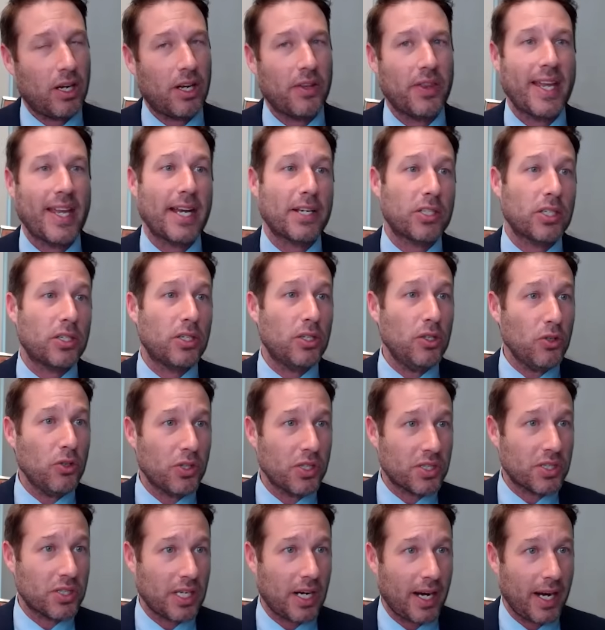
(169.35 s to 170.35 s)
On the
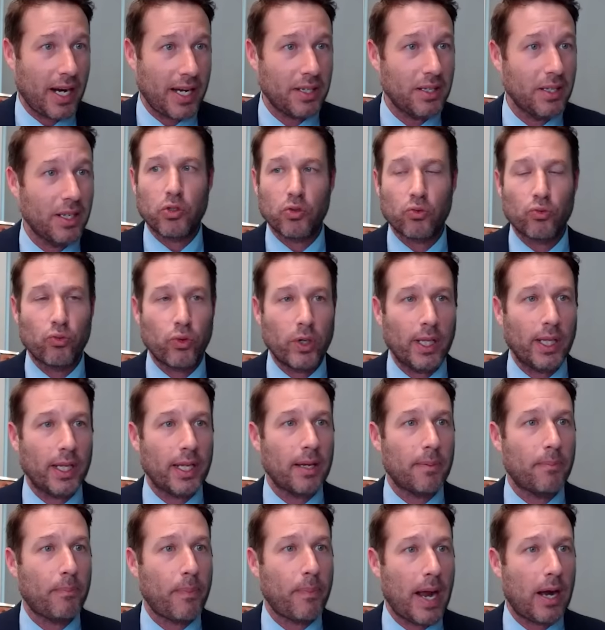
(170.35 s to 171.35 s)
execution side, it's
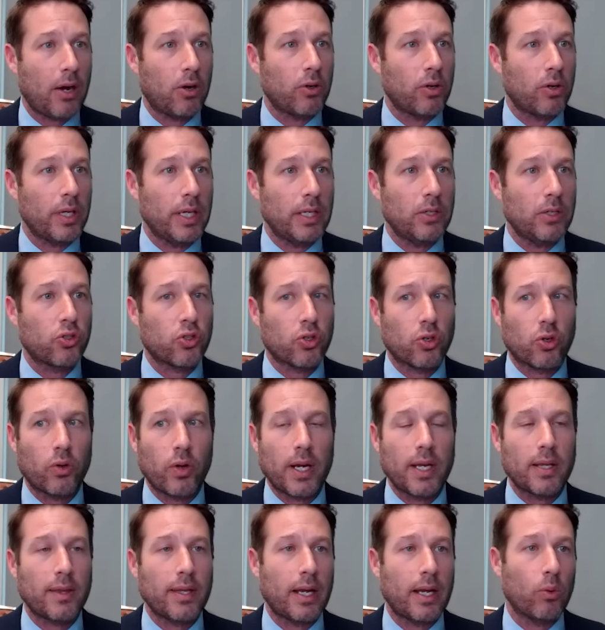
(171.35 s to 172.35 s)
really about
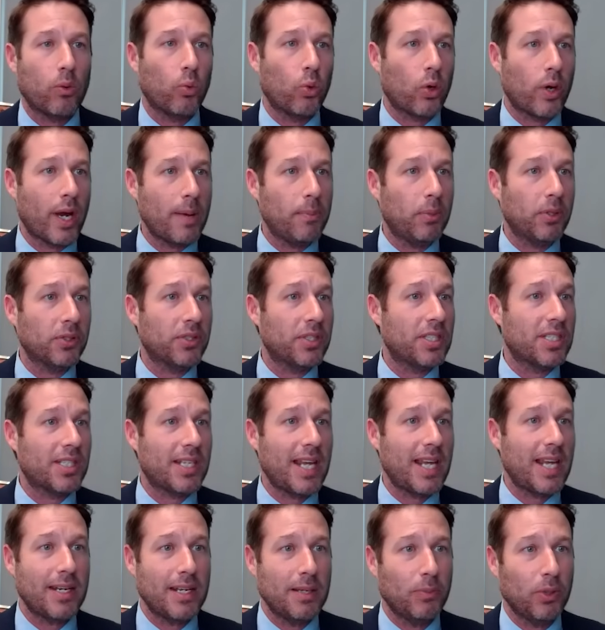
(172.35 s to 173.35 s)
ensuring that we're able to
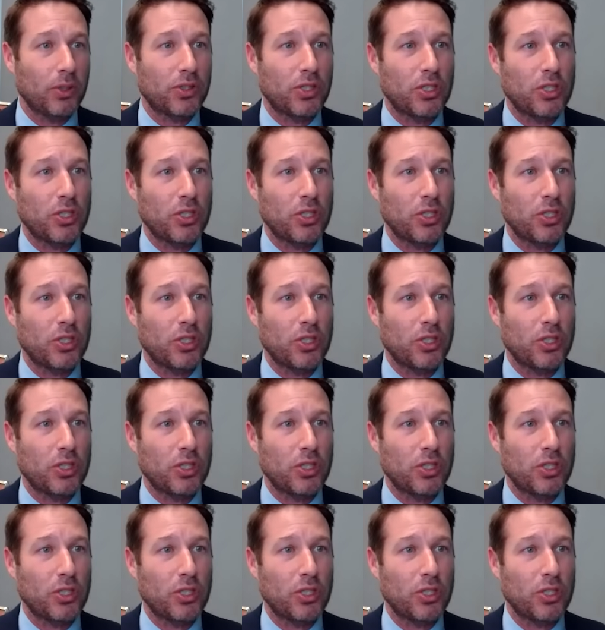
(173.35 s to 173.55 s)
stay nimble.